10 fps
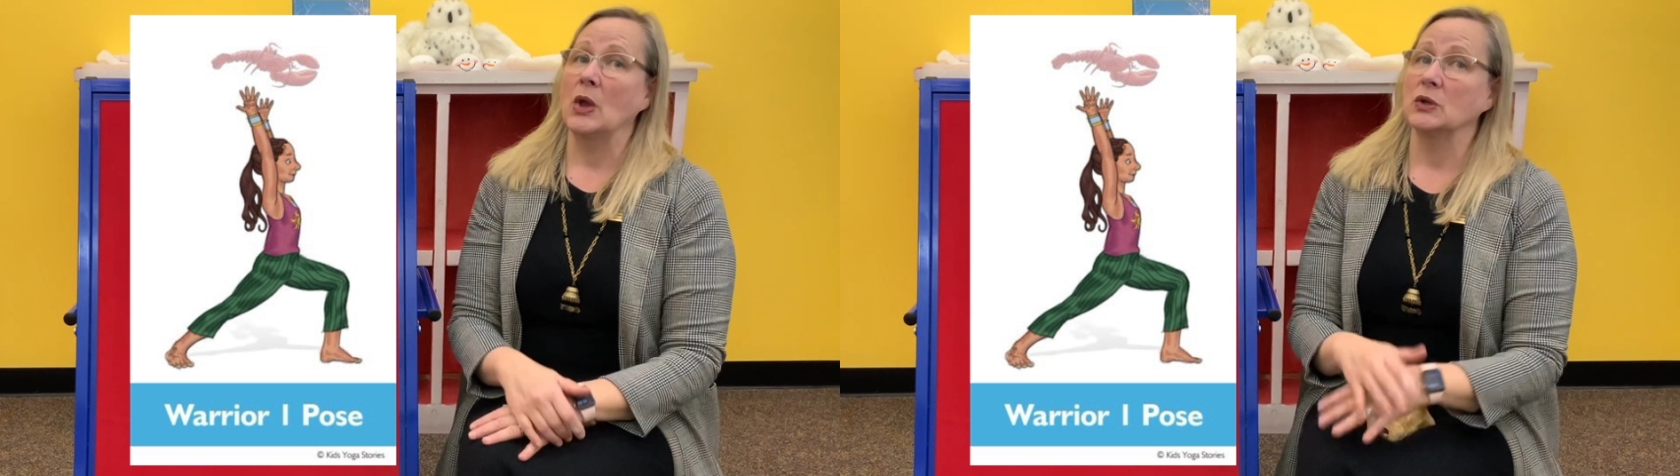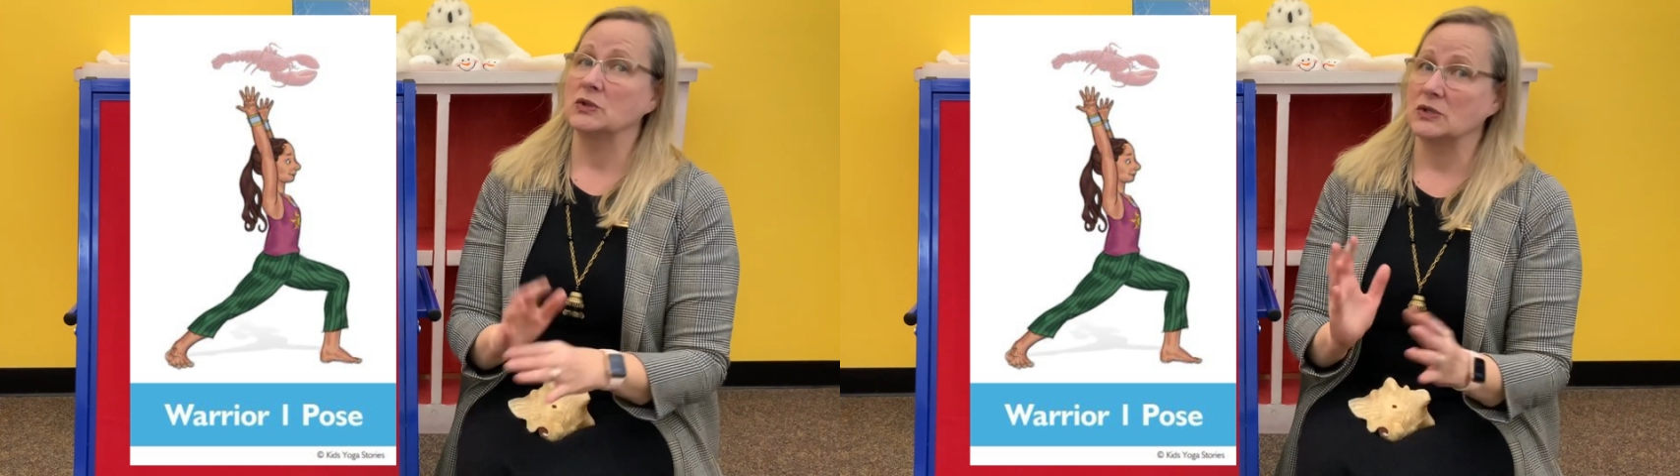
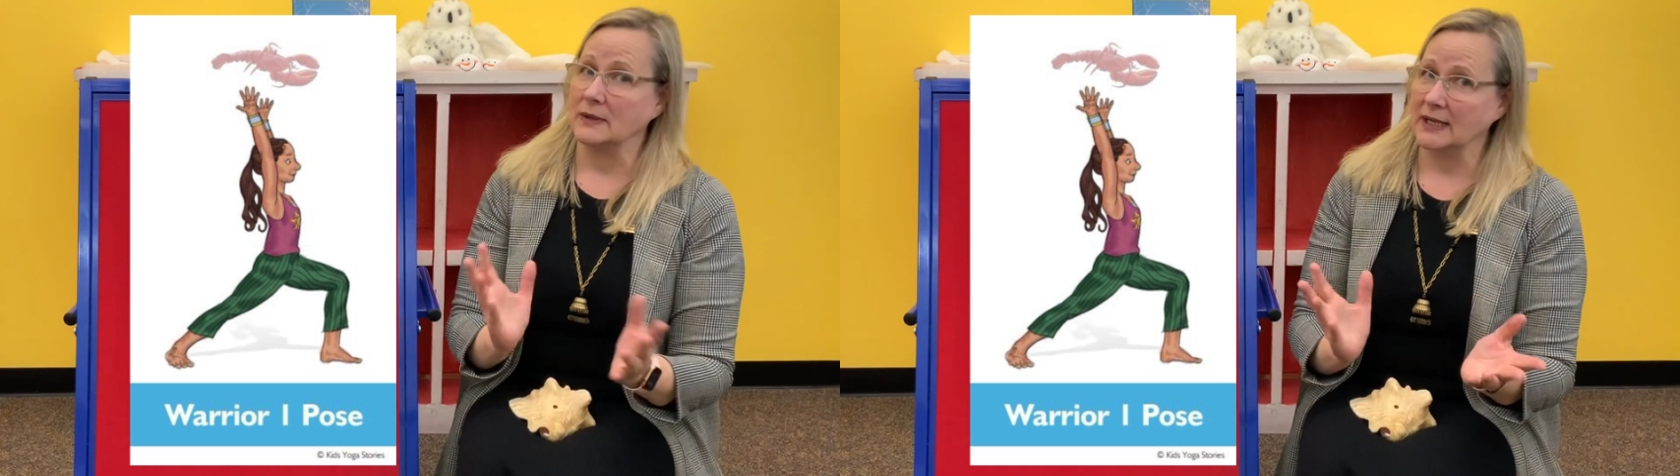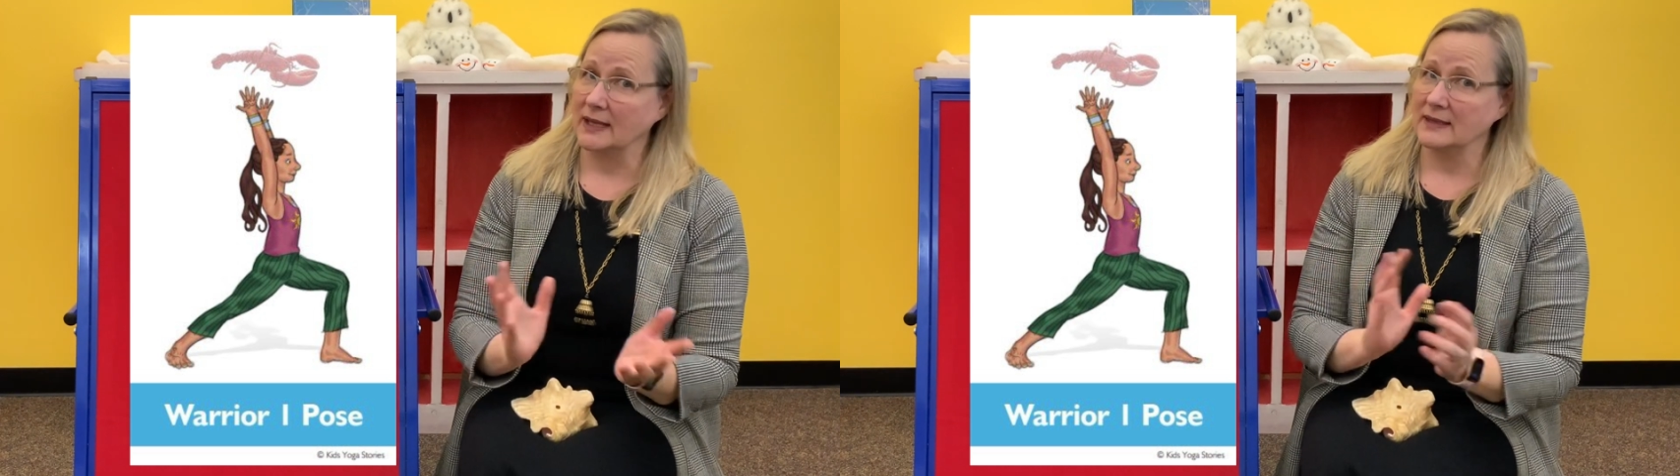do it
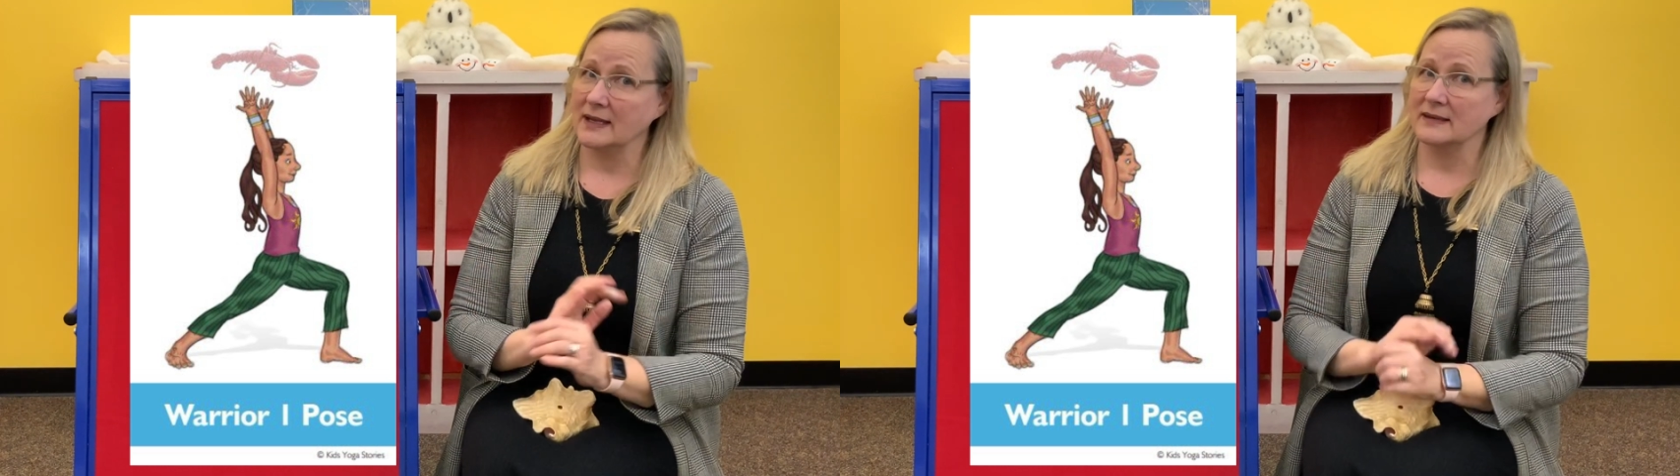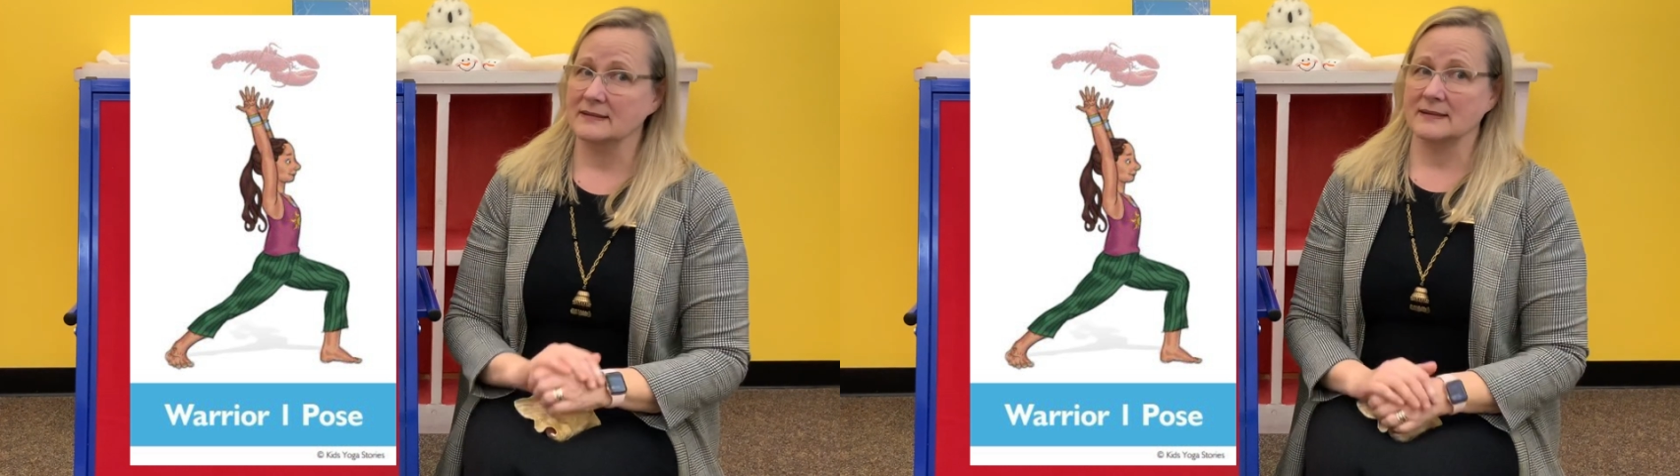on the
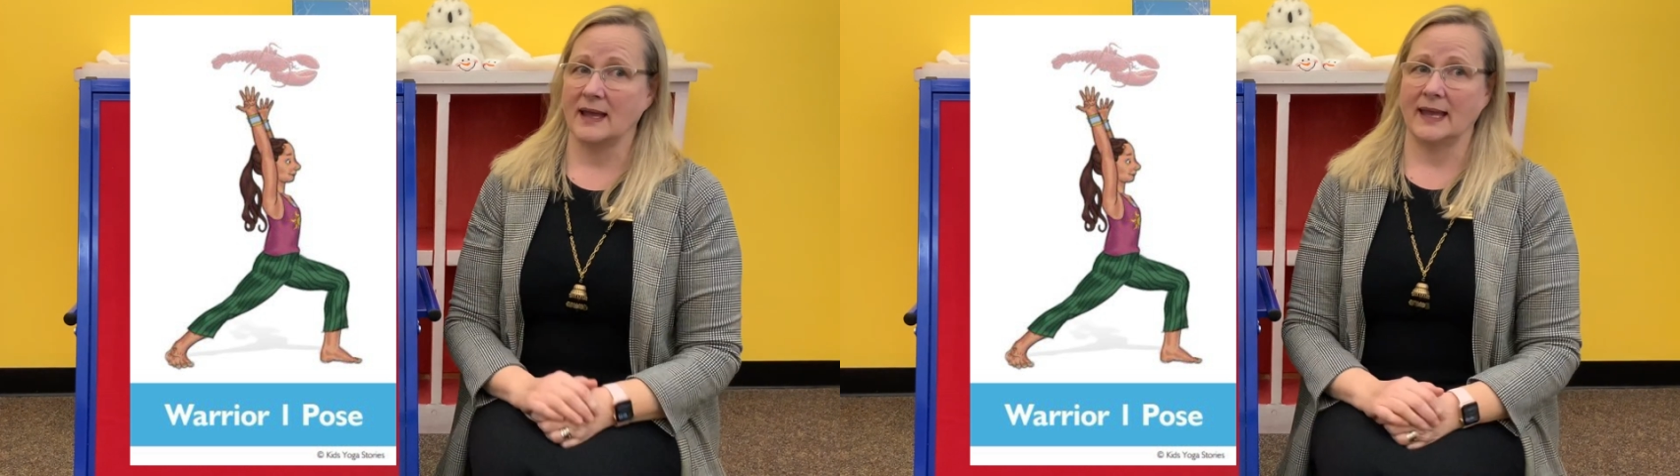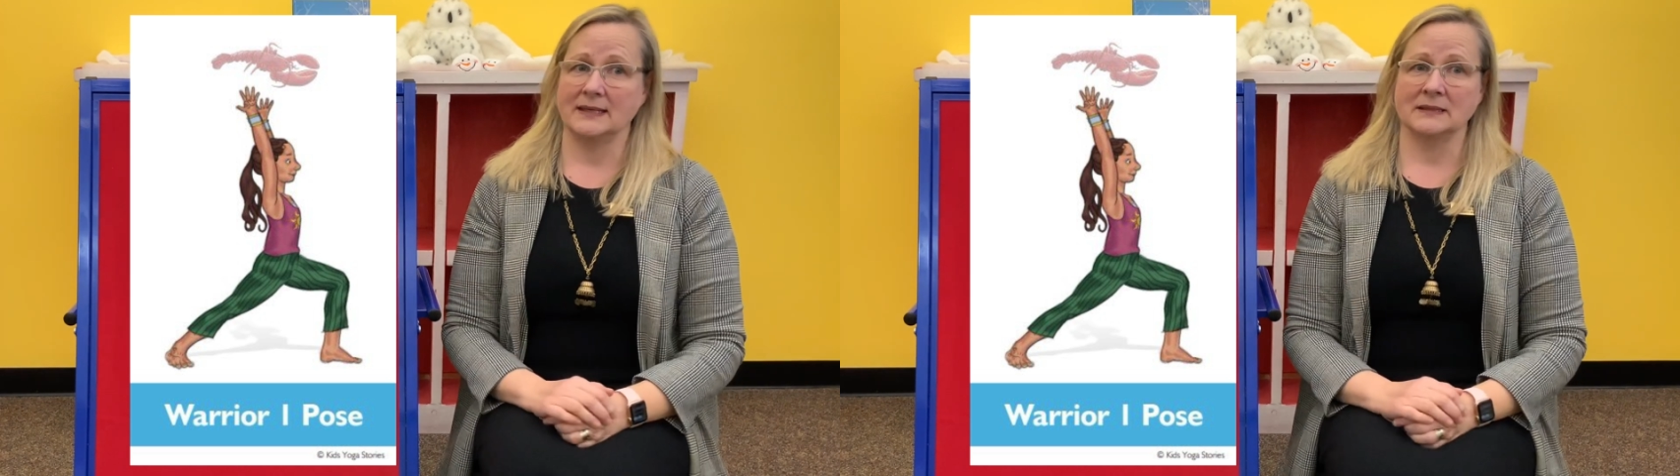other side.